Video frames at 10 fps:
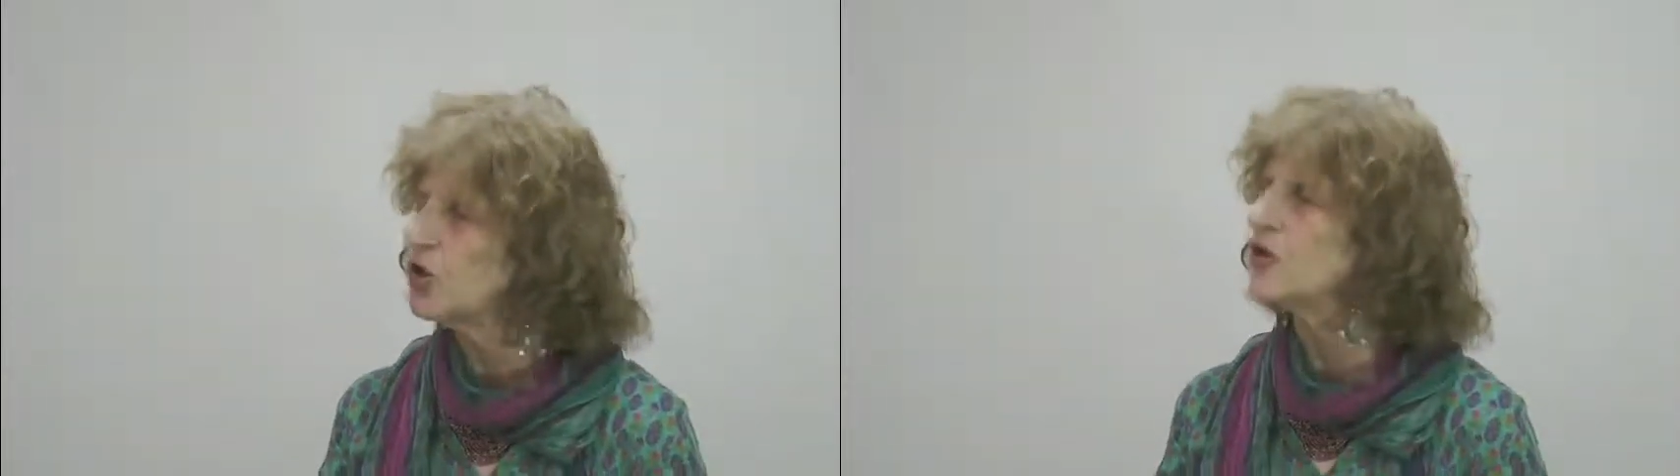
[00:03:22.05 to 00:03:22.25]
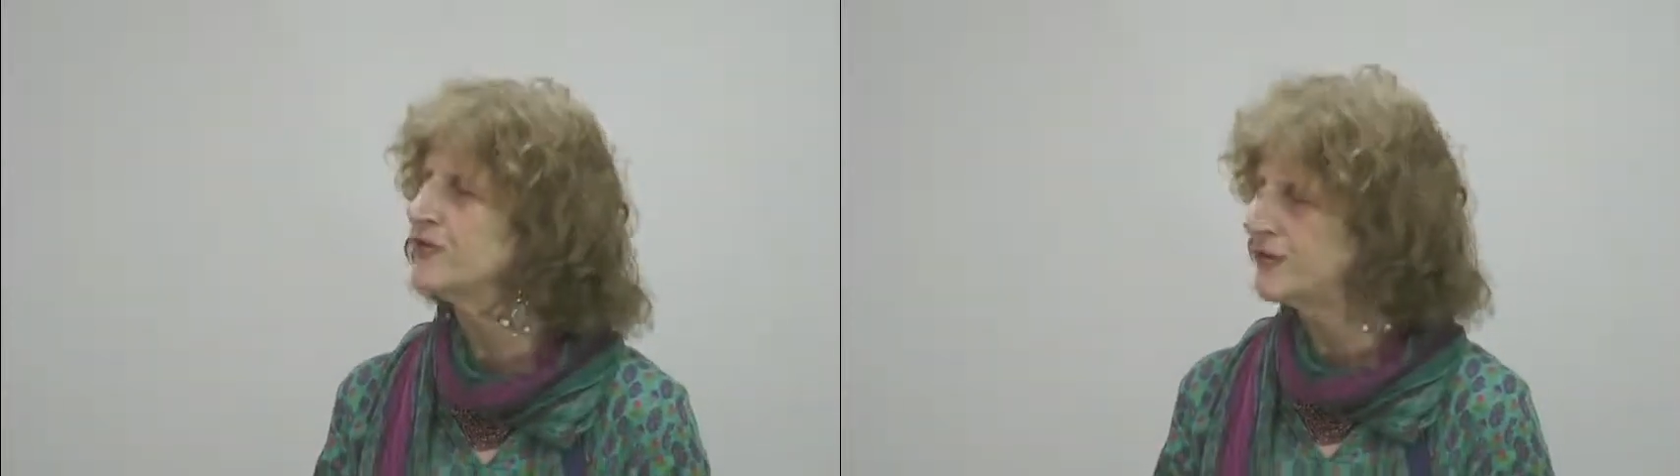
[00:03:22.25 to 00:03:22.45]

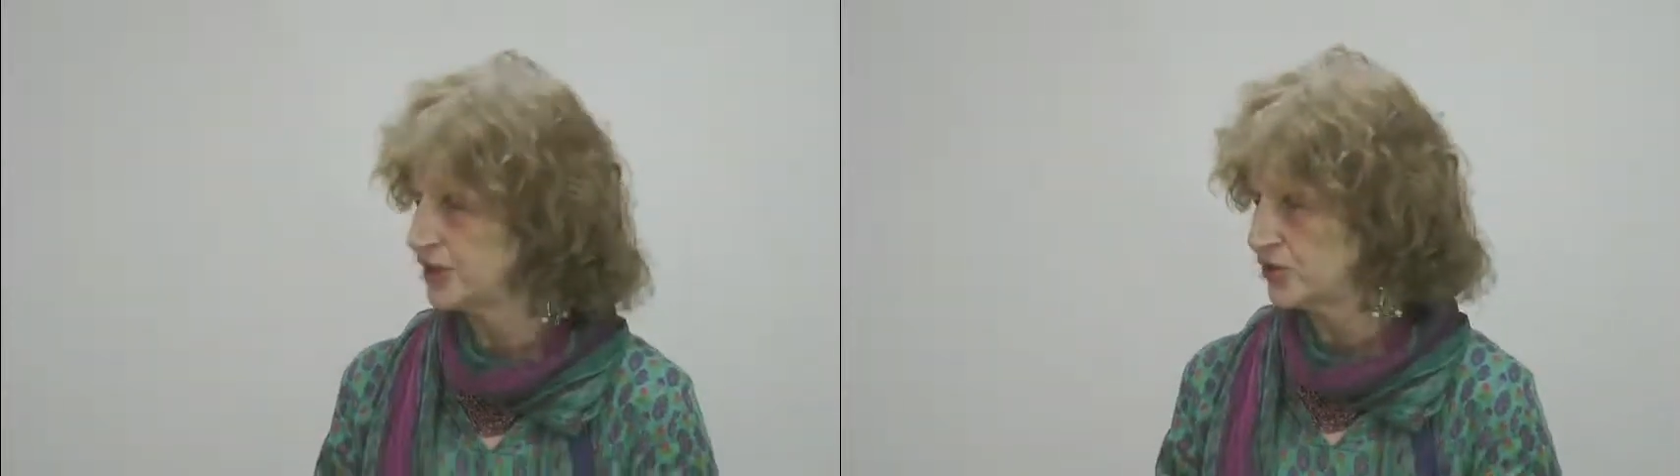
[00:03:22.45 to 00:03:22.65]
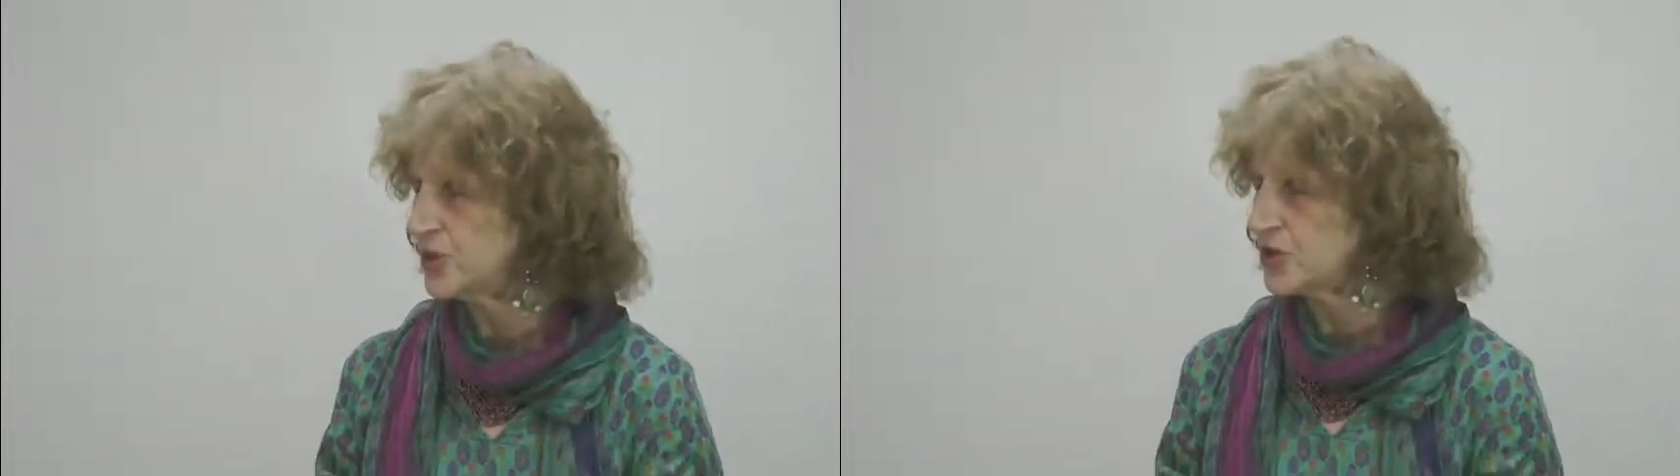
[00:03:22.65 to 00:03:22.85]

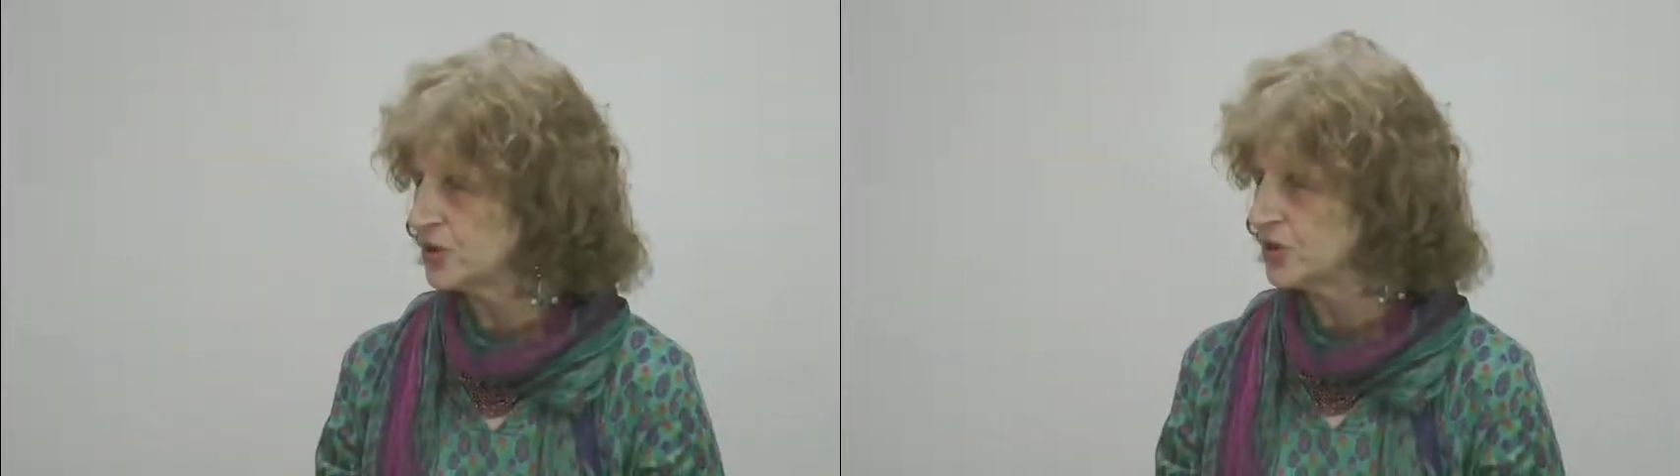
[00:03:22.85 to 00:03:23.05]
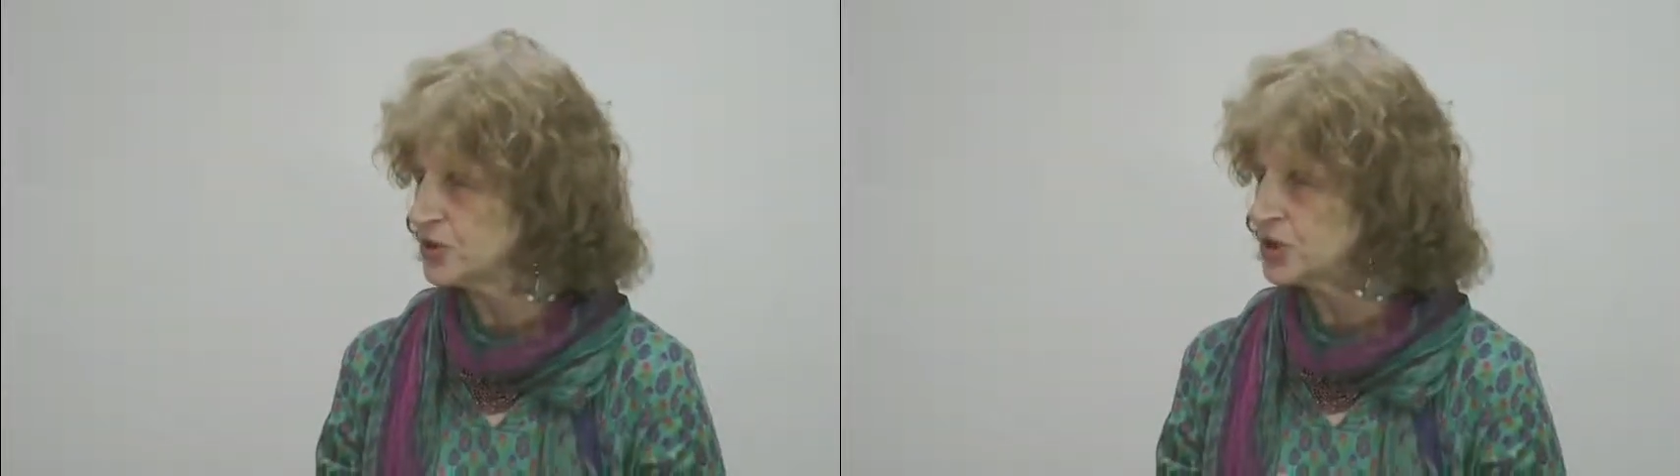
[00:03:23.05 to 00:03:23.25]
conflict
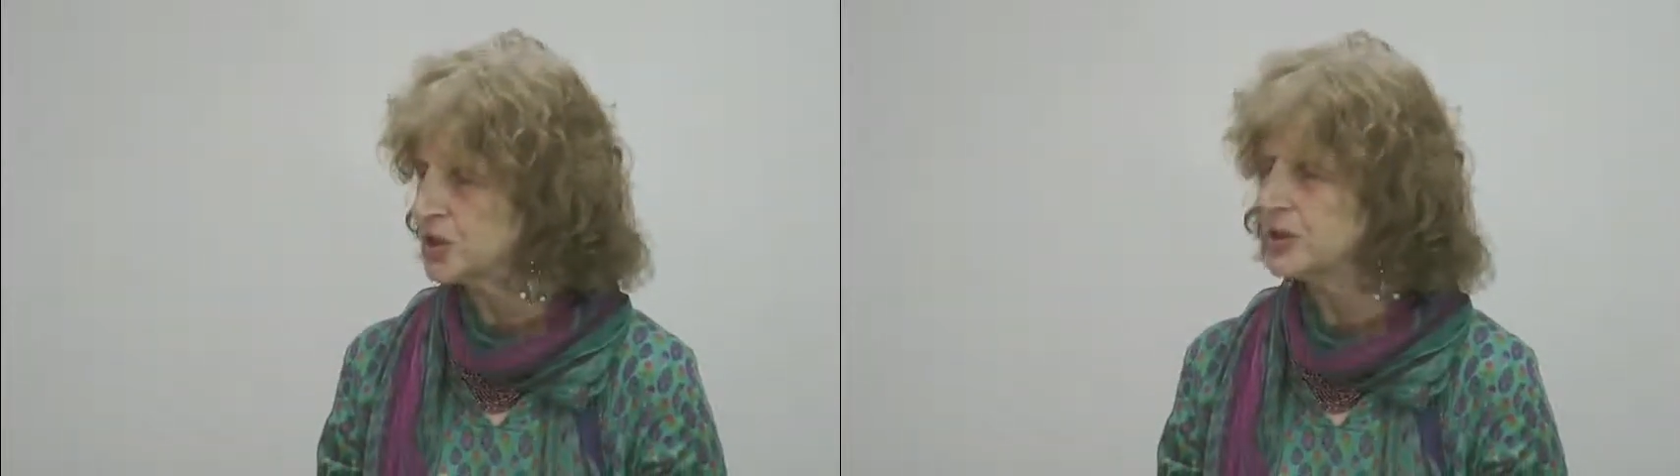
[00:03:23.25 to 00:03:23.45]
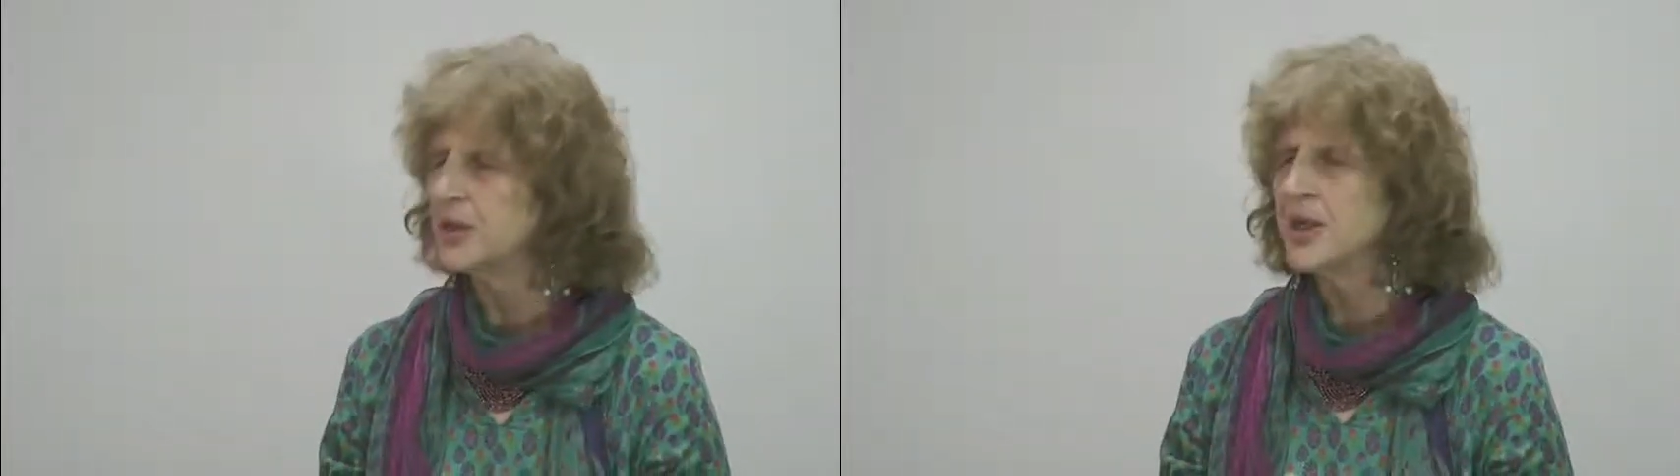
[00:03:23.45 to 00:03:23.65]

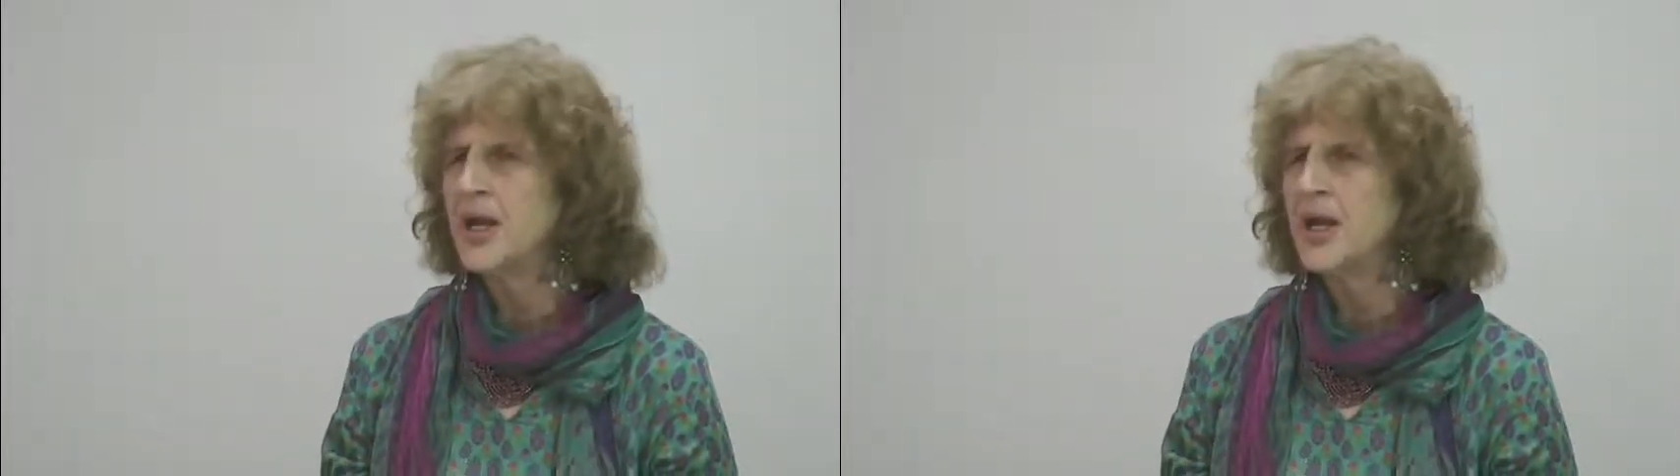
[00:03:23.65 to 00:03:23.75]
resolution.